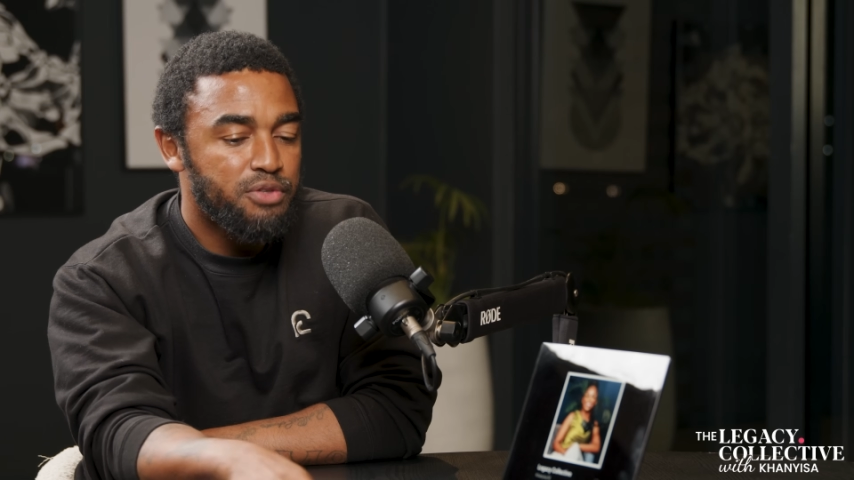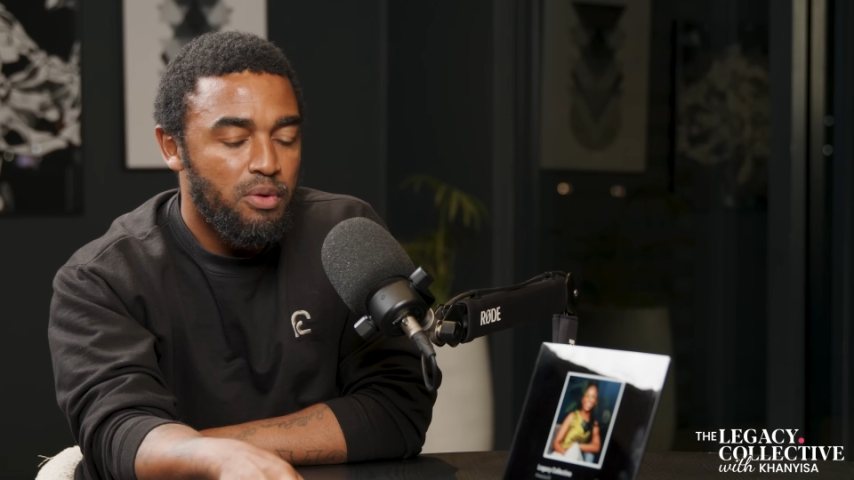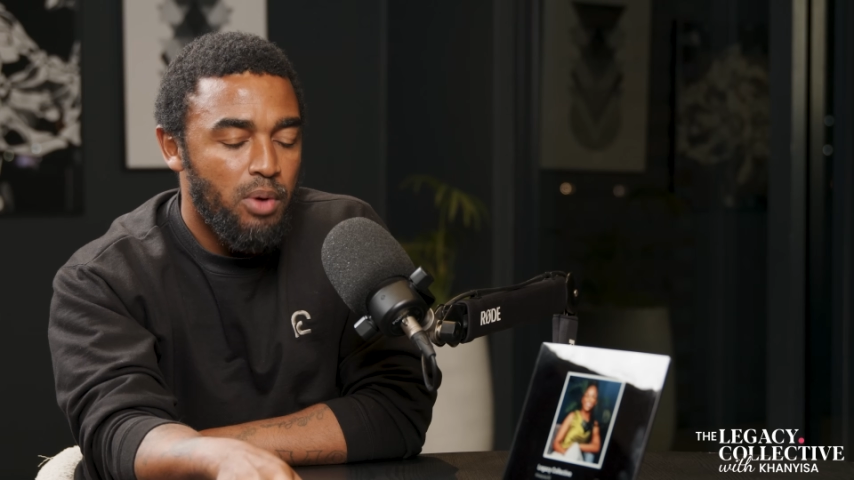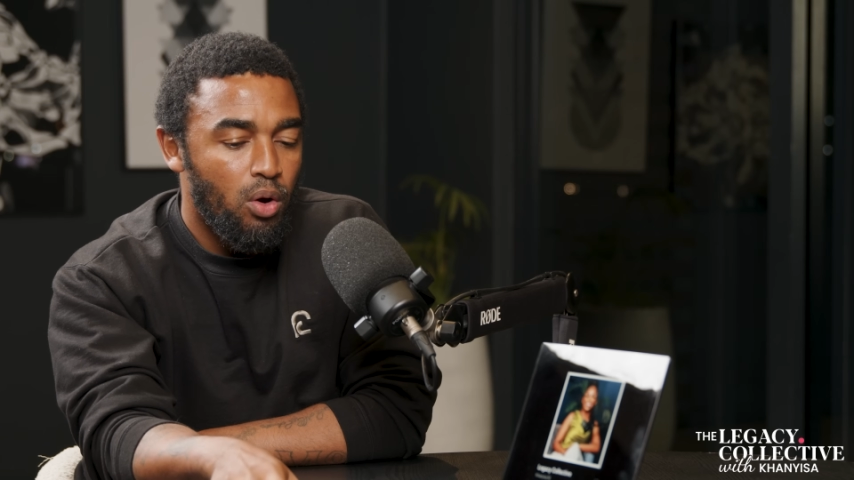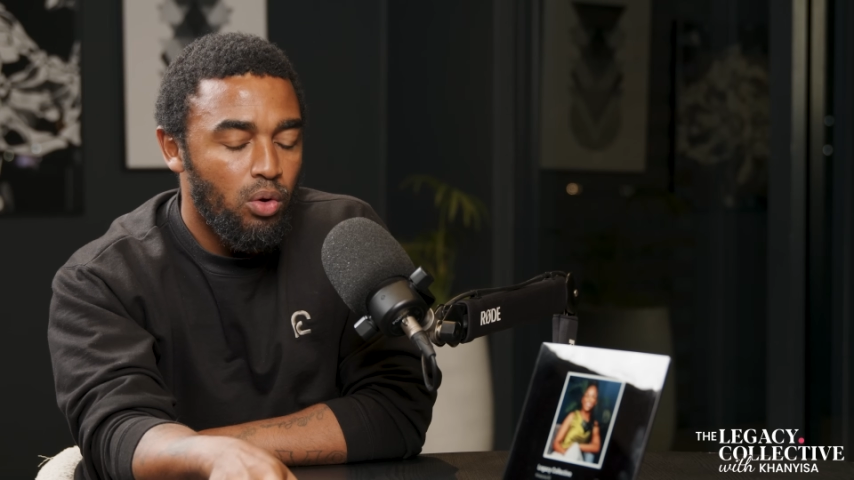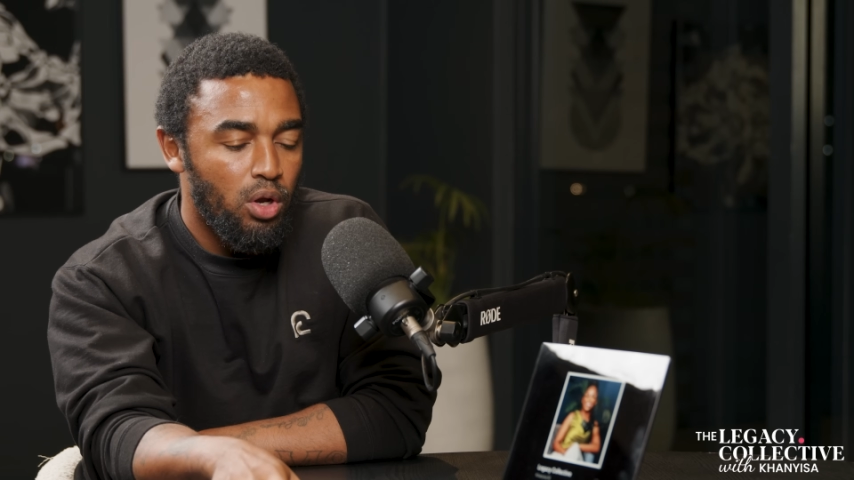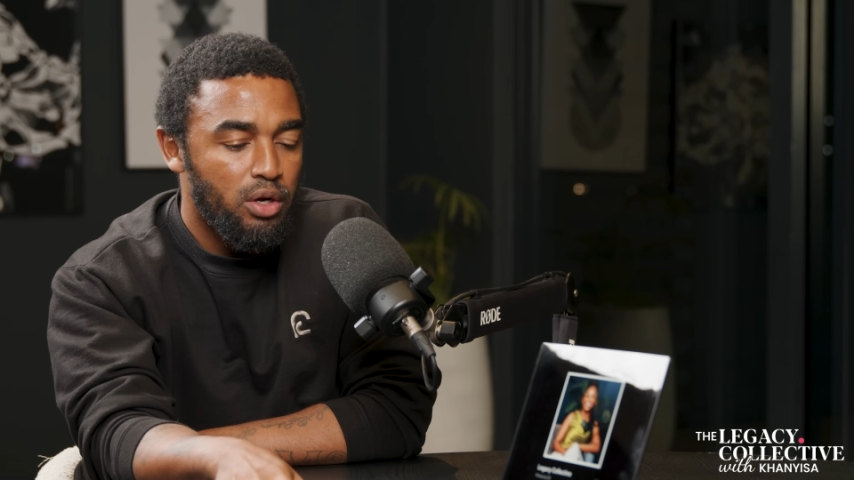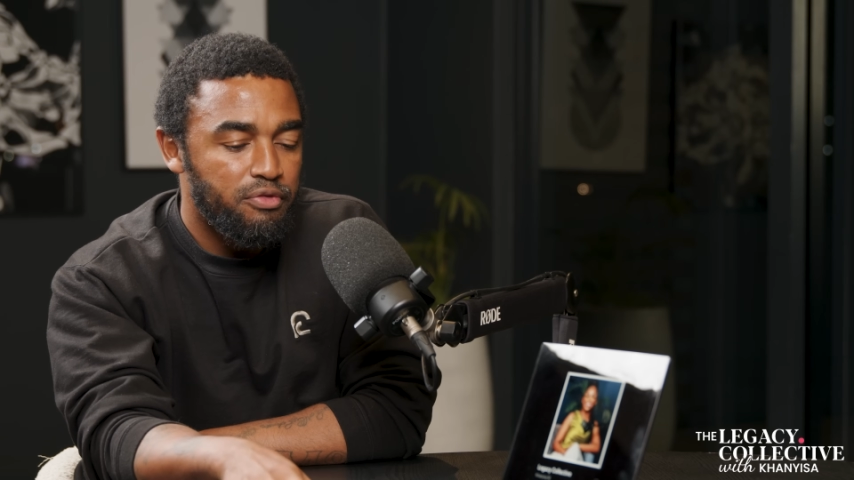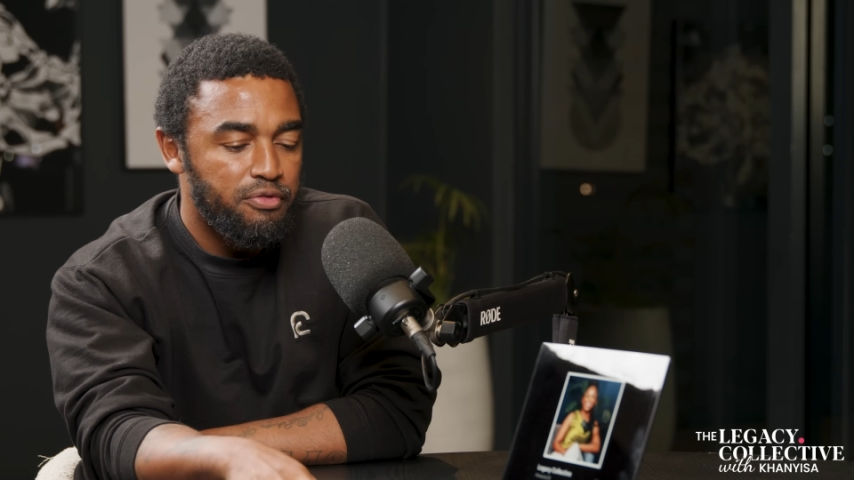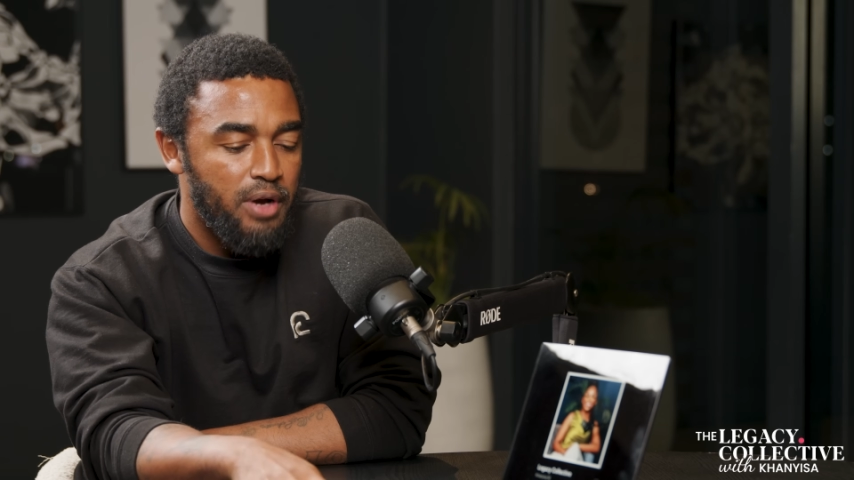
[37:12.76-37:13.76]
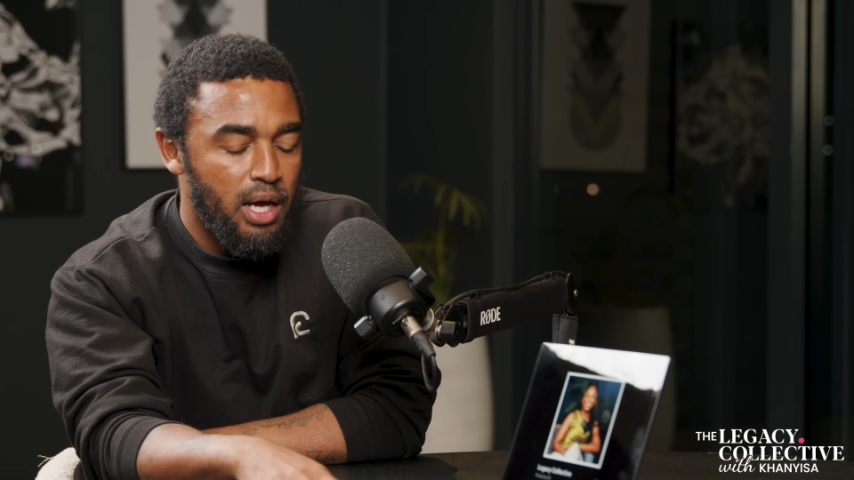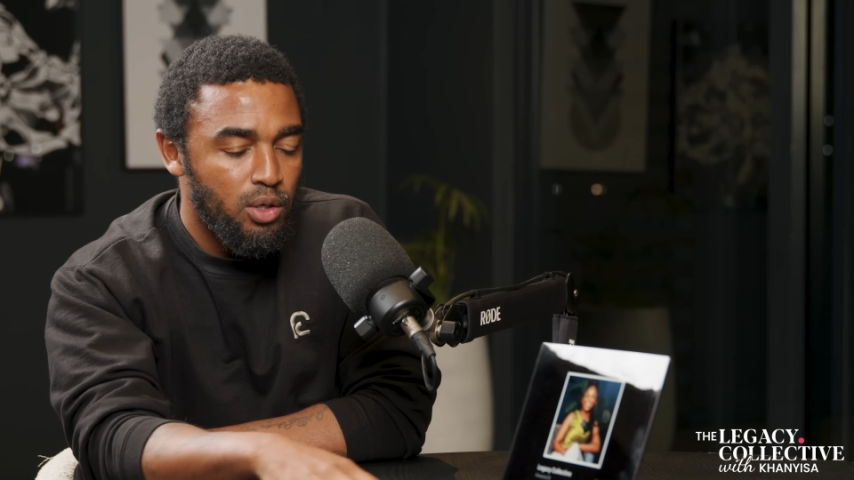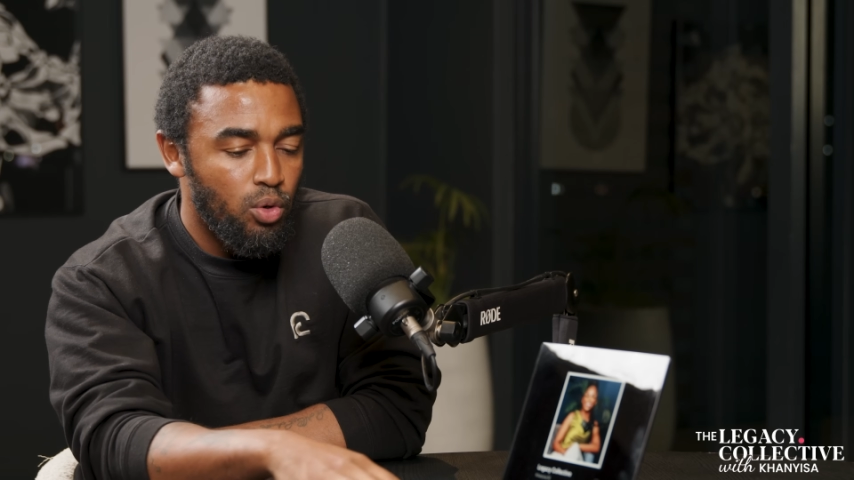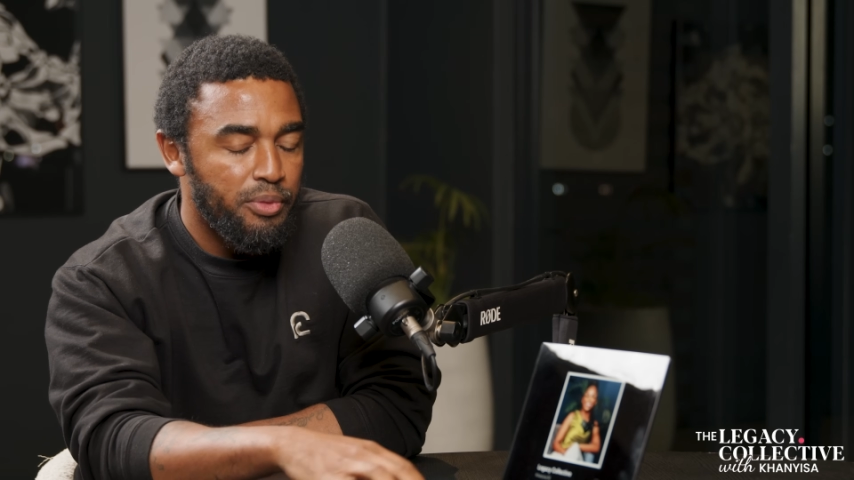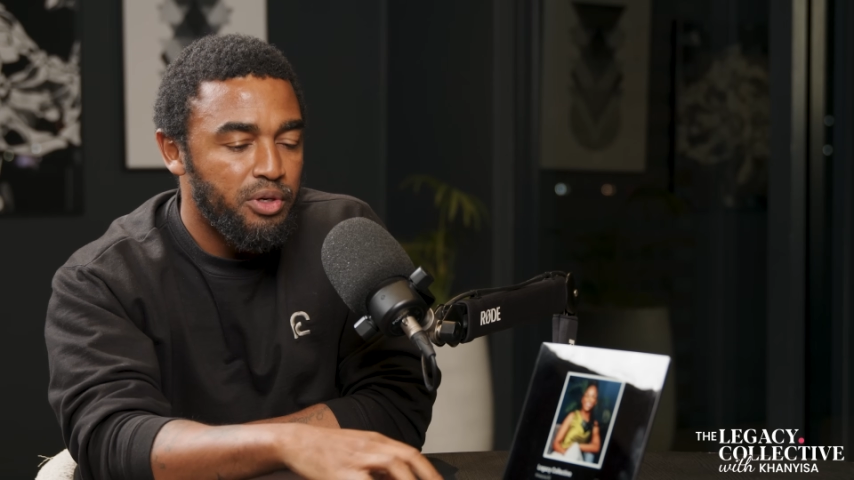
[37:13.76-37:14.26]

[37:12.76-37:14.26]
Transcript: from a whole lot of other women,